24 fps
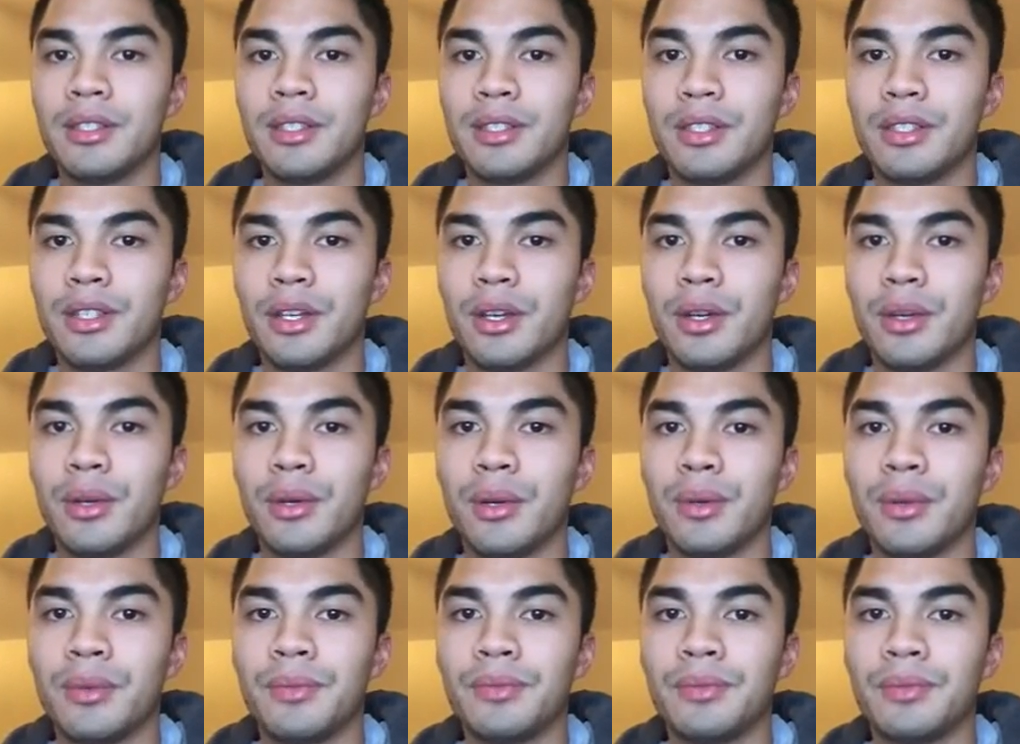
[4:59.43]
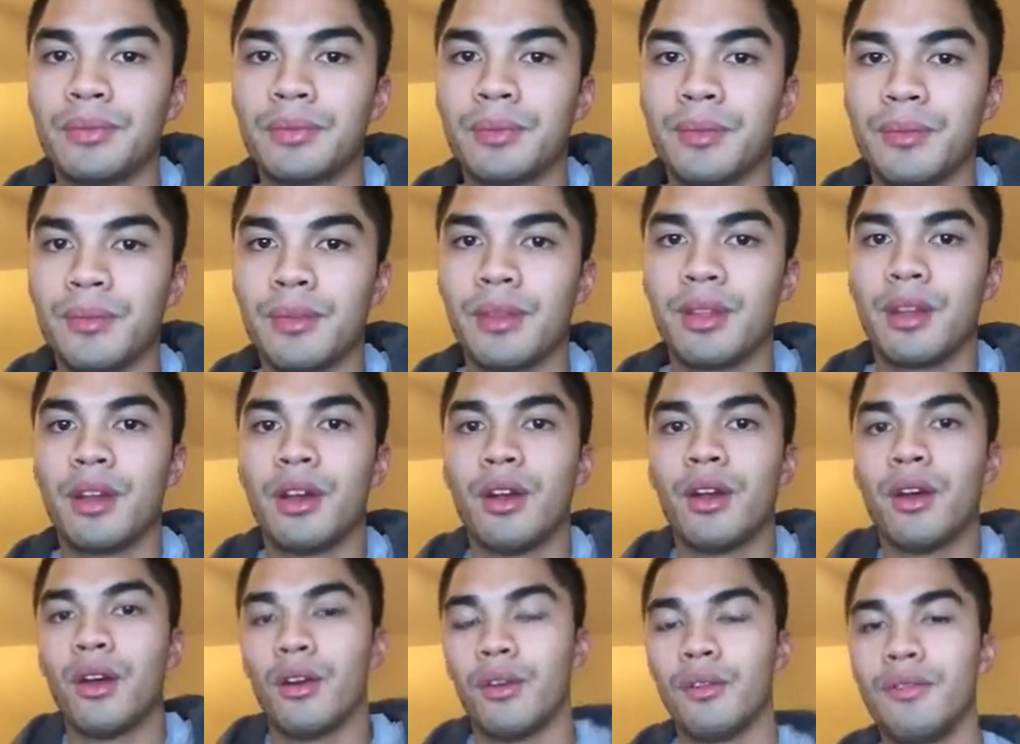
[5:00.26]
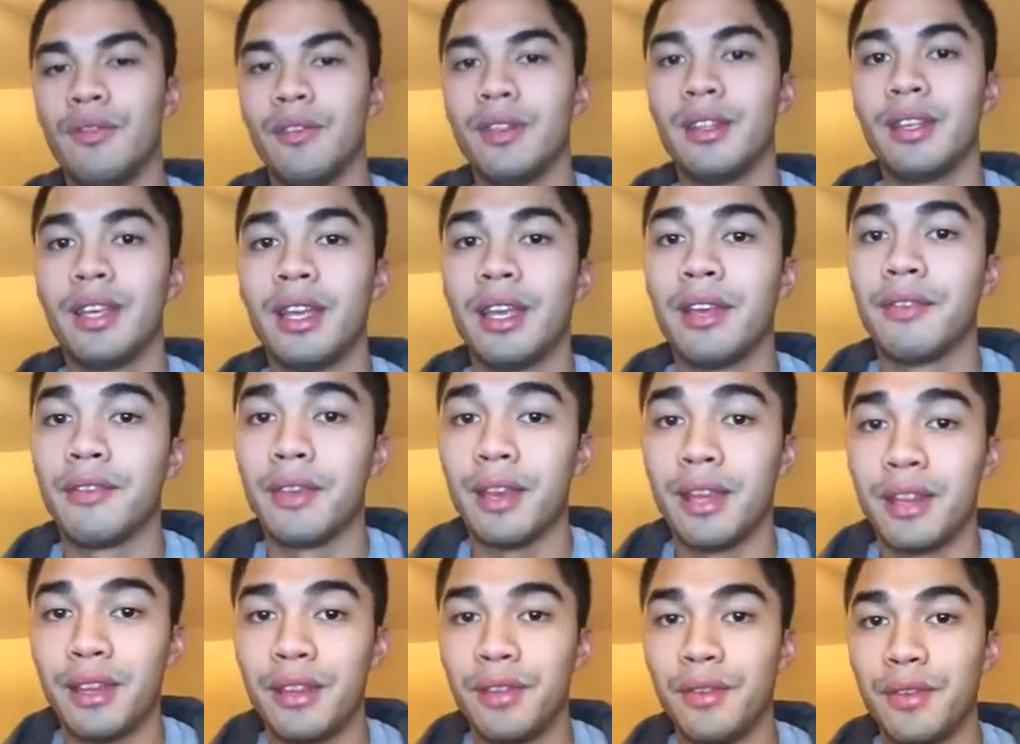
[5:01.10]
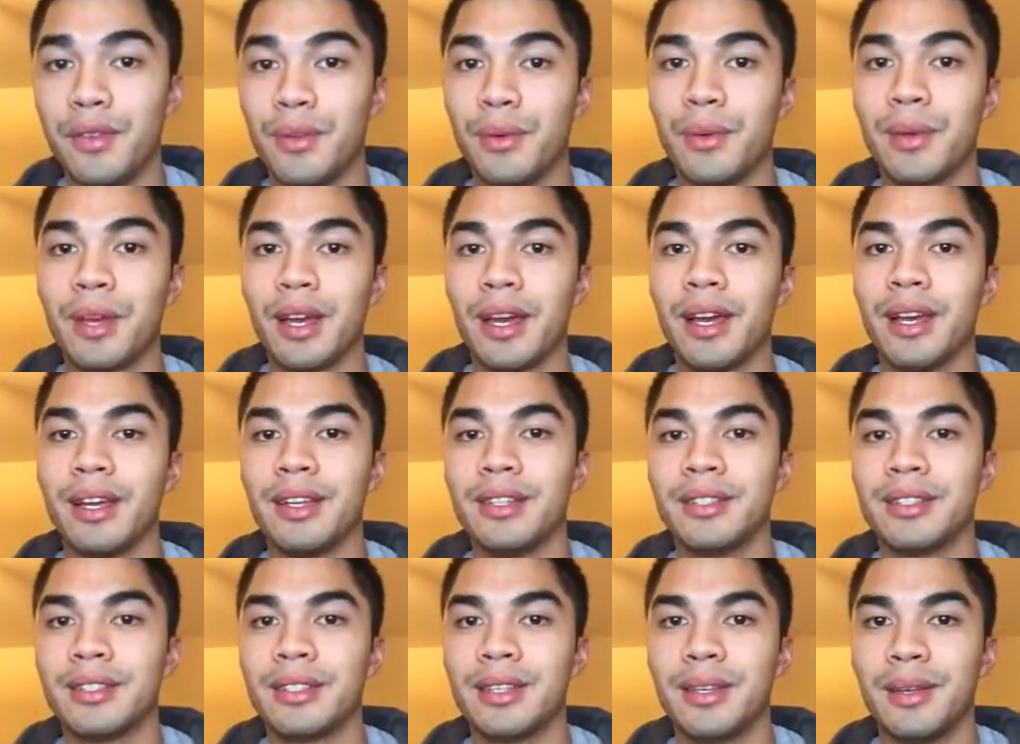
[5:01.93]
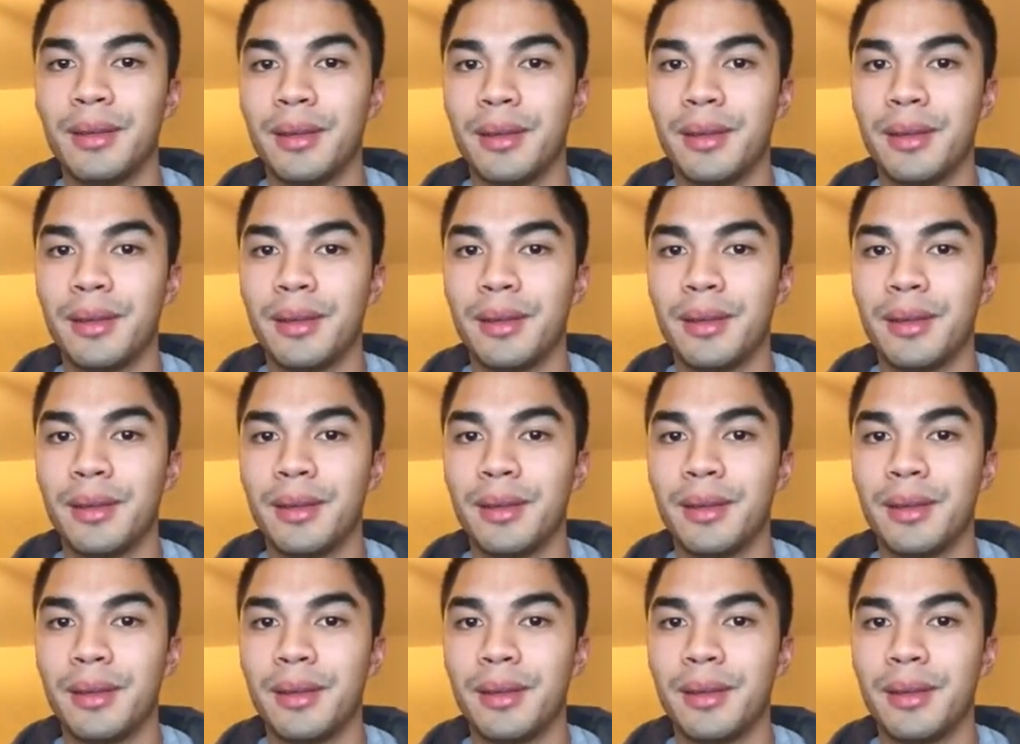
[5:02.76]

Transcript: So Hopefully, if any of you guys